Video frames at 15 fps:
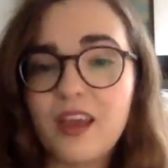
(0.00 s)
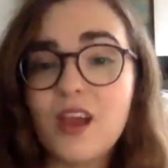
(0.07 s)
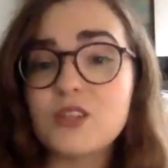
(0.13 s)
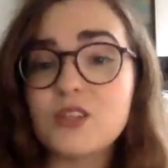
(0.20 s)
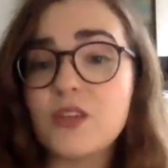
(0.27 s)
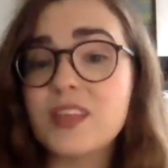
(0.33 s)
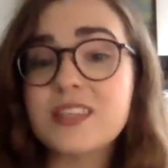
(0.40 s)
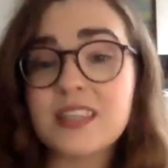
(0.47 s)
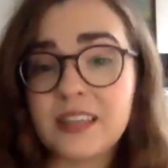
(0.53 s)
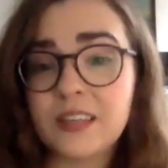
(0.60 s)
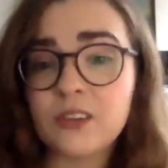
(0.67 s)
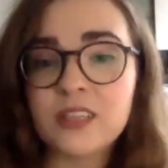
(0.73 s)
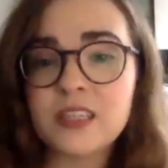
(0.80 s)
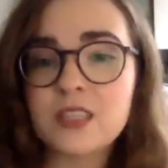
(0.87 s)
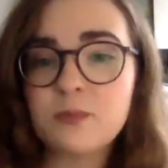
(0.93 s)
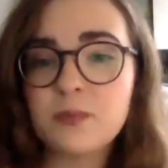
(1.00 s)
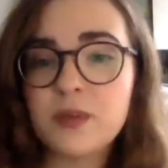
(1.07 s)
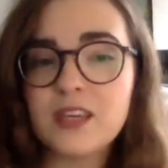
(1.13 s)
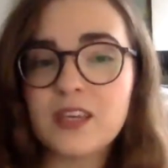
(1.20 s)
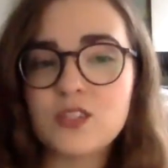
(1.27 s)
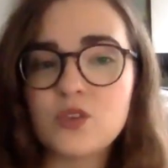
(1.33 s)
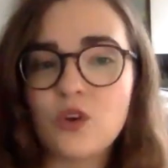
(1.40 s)
So this clearly
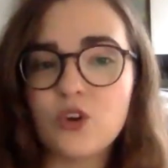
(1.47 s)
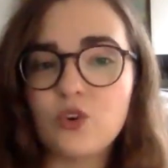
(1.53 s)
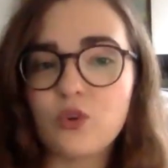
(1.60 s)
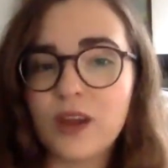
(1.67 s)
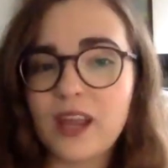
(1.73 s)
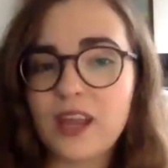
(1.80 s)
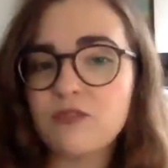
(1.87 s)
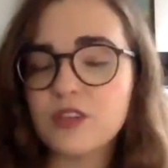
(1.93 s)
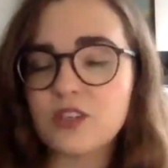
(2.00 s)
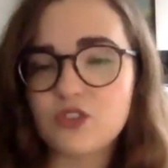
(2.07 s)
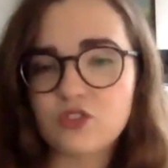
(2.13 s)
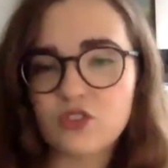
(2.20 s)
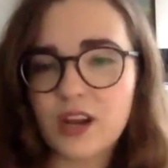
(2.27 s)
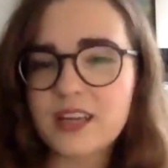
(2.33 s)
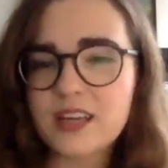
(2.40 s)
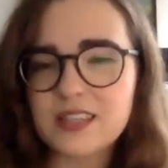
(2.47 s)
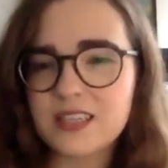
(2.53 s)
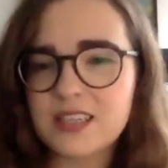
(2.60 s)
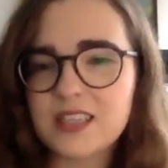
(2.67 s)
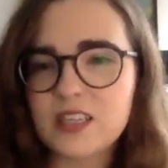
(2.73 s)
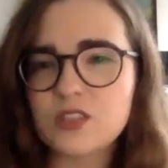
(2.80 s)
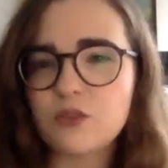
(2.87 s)
speaks to a grave distress and a
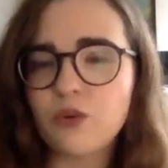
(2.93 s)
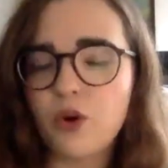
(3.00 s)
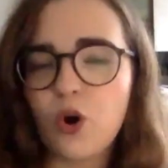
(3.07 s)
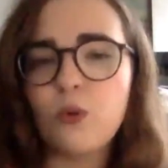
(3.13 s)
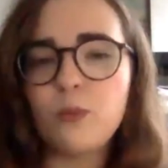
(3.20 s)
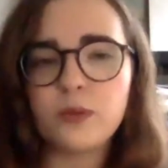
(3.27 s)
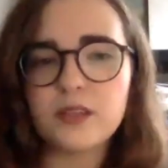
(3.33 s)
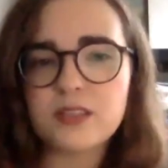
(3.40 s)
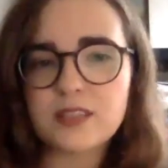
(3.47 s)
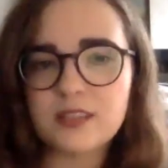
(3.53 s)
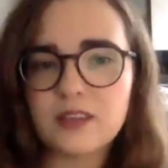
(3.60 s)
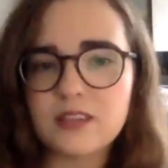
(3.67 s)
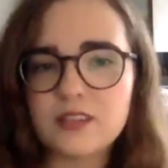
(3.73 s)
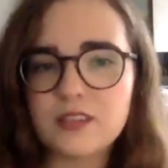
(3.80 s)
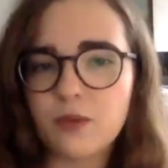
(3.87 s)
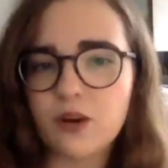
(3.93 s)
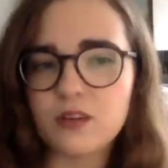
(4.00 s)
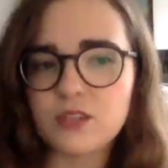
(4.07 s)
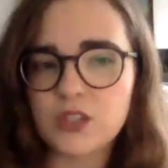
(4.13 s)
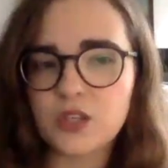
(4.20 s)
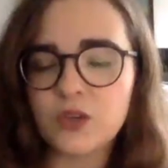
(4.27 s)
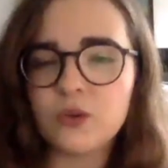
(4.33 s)
sense of hopelessness
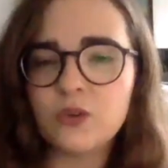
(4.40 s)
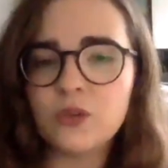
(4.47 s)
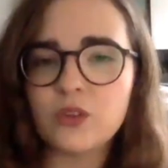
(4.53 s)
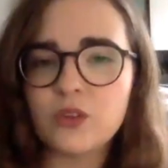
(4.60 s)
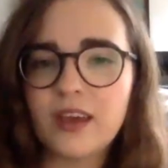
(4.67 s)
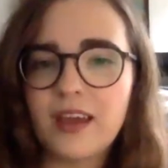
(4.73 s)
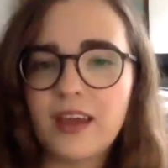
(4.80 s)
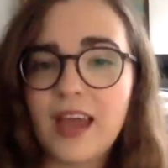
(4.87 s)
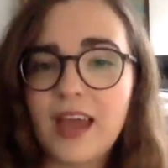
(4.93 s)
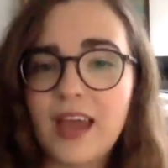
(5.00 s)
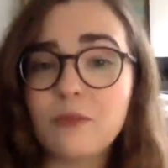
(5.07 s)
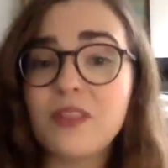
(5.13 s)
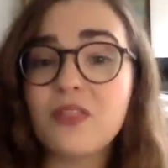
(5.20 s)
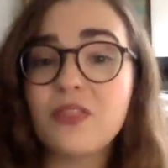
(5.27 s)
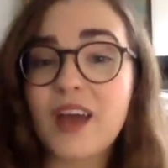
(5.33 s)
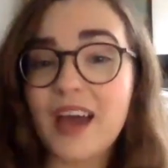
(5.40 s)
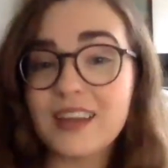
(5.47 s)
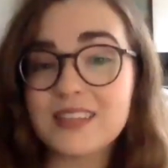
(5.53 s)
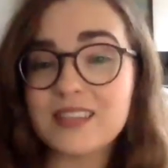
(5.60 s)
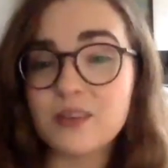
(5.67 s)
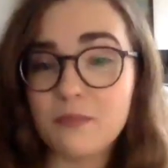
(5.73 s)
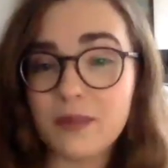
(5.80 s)
amongst youth. And when that
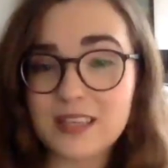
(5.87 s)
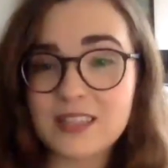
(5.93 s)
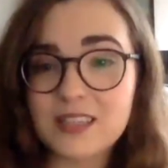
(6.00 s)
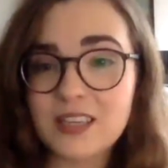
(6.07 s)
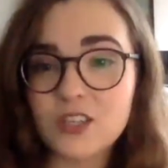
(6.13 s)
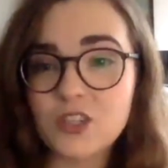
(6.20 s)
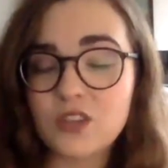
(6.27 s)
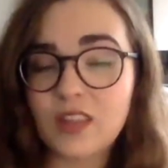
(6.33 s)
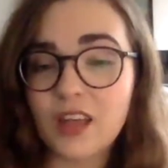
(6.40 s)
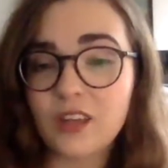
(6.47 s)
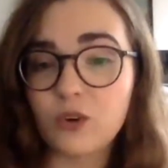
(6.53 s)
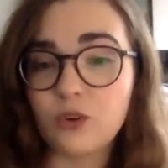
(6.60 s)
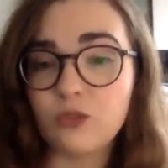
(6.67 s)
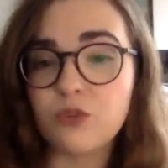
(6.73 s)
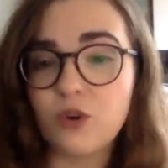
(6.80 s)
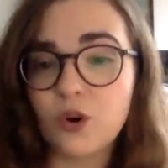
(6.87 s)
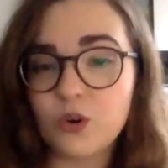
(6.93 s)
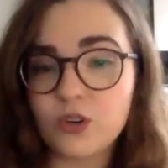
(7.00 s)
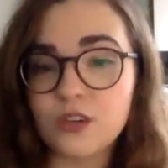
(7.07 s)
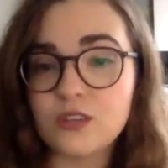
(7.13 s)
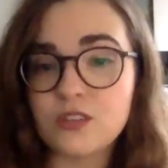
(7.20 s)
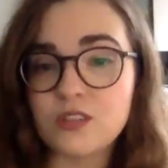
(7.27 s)
is the message that your
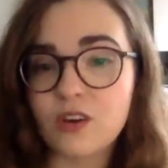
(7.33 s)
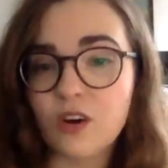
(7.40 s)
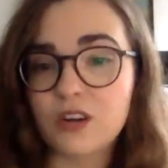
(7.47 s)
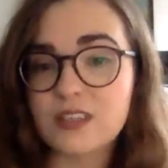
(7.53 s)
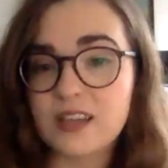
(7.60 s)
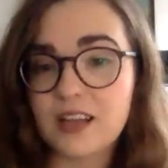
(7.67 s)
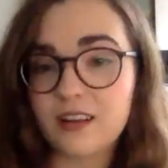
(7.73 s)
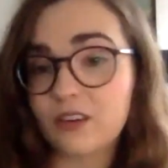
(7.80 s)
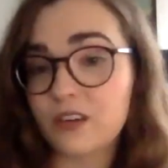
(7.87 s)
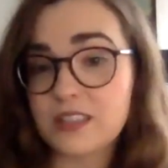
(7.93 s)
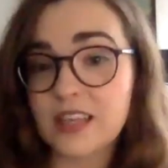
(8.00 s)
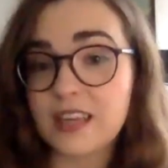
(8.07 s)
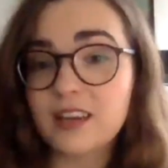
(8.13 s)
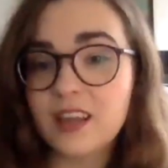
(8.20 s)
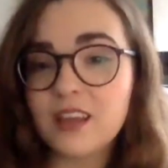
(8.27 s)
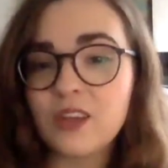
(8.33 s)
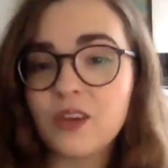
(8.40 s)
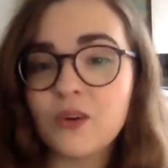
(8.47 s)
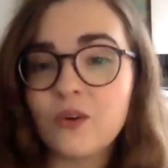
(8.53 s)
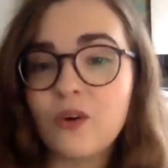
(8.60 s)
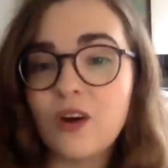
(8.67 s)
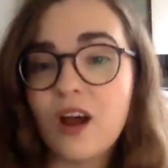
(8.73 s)
voters are sending
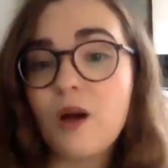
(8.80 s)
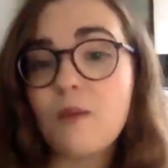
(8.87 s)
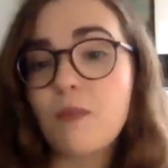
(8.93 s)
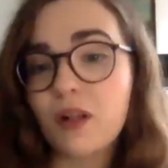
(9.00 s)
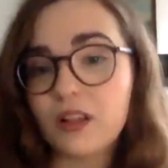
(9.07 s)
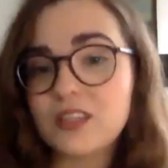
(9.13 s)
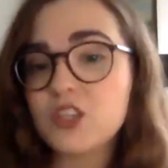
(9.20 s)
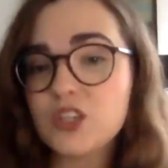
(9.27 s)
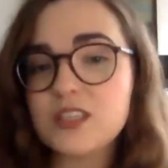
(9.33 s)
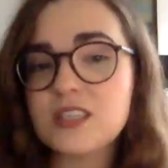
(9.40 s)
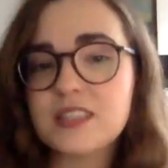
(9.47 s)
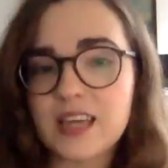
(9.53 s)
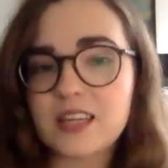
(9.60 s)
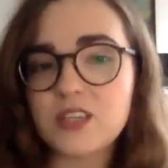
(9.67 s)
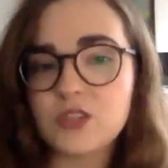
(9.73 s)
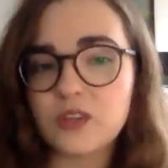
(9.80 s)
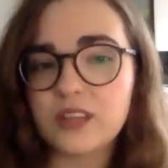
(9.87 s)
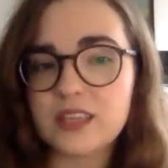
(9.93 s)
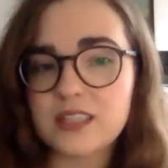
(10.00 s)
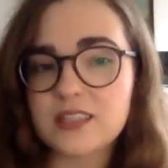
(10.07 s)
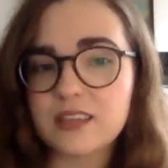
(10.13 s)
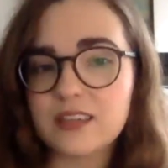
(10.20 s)
you, politicians tend to
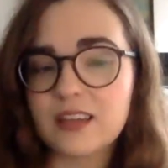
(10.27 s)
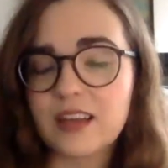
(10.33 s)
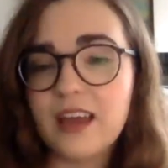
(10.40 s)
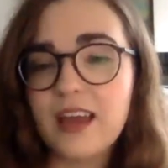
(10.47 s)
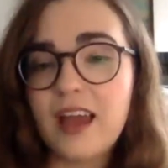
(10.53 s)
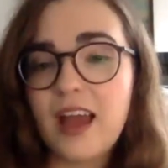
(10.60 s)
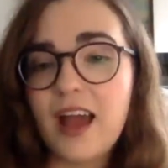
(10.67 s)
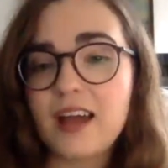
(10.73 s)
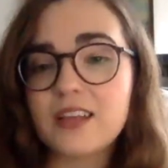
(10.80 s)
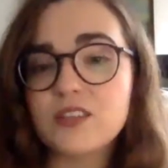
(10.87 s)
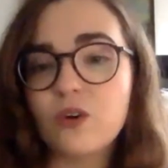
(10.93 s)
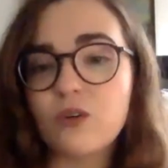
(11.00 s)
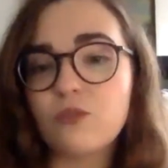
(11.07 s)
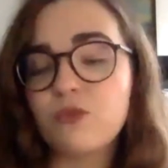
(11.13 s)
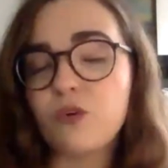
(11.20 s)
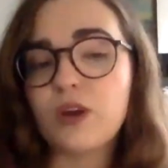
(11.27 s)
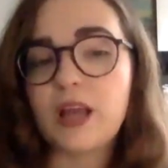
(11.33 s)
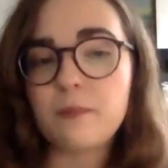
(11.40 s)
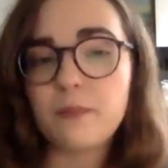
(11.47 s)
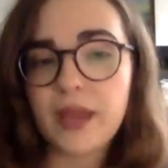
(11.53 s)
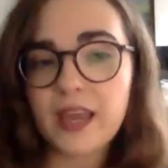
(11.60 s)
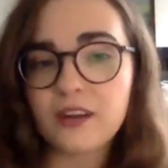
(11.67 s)
listen. And so for
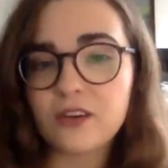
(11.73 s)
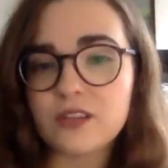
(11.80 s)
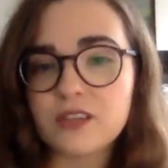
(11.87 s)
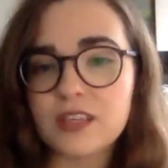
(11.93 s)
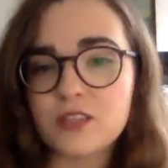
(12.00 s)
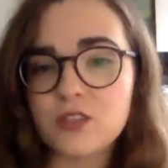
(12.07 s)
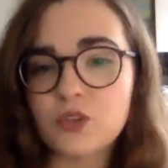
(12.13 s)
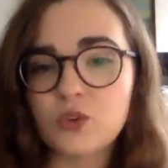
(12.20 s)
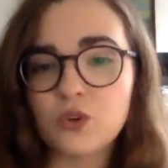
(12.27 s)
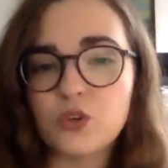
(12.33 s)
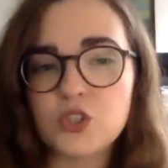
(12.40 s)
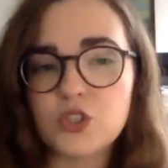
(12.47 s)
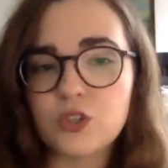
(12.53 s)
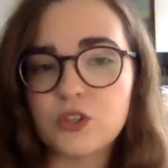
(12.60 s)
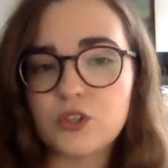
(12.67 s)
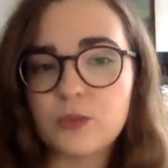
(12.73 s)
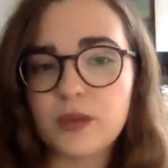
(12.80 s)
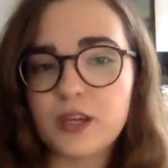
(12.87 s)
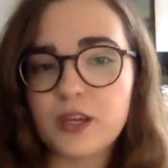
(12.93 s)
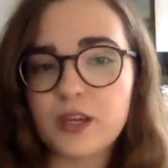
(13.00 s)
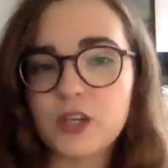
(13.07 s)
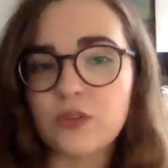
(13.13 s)
campaigners, it's crucial to
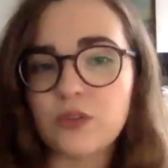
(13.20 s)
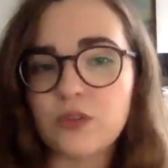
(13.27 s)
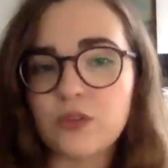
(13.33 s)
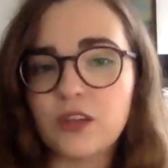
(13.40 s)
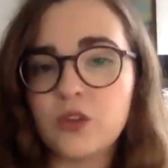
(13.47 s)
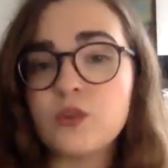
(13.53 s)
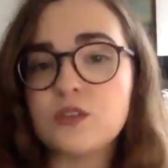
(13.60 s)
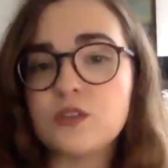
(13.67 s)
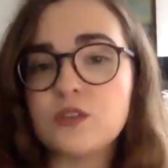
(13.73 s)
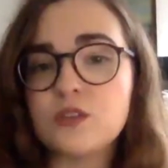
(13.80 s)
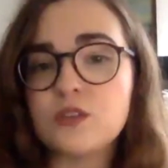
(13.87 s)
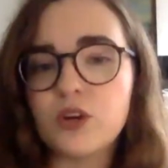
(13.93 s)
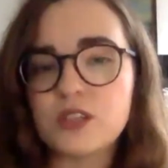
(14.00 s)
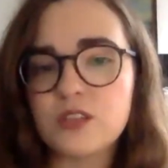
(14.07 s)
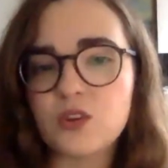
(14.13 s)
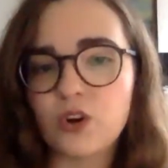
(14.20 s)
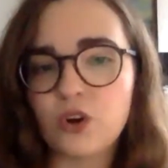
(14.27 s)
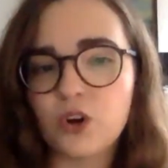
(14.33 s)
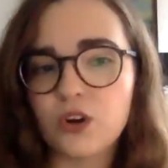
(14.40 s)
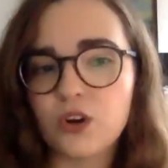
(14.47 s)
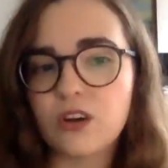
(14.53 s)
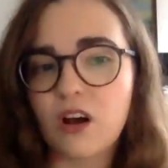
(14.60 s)
make sure that youth's voices are
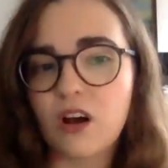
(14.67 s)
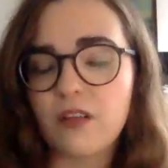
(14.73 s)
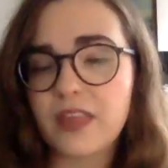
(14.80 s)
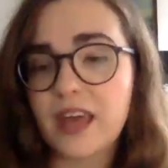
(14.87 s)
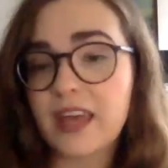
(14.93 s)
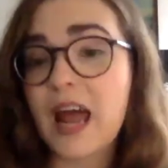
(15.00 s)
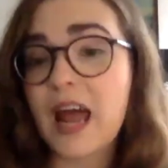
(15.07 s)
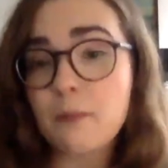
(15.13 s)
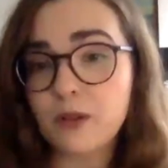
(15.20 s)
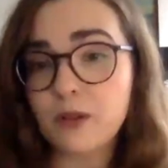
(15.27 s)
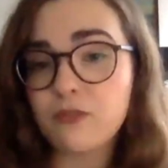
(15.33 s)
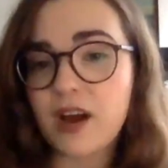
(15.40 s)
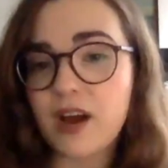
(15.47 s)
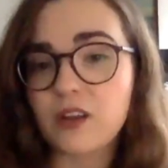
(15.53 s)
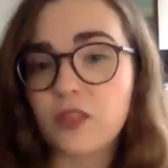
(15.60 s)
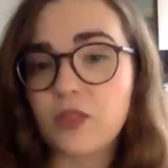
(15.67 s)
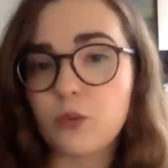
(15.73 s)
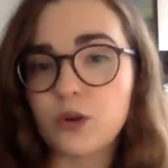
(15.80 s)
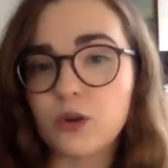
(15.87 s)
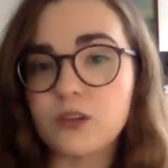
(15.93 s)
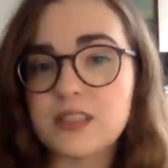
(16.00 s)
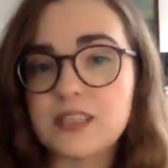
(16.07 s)
heard and amplified on the
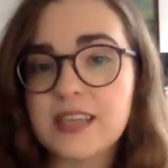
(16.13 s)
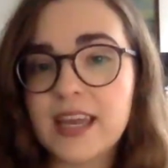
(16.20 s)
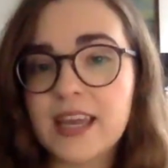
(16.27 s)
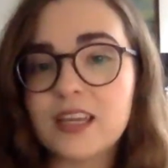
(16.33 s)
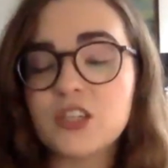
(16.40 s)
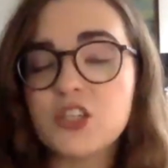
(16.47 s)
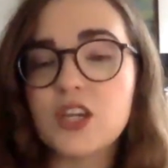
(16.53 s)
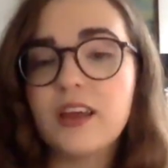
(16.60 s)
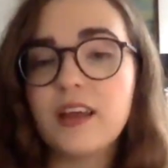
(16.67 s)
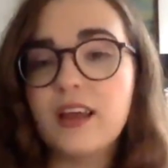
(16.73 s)
world stage.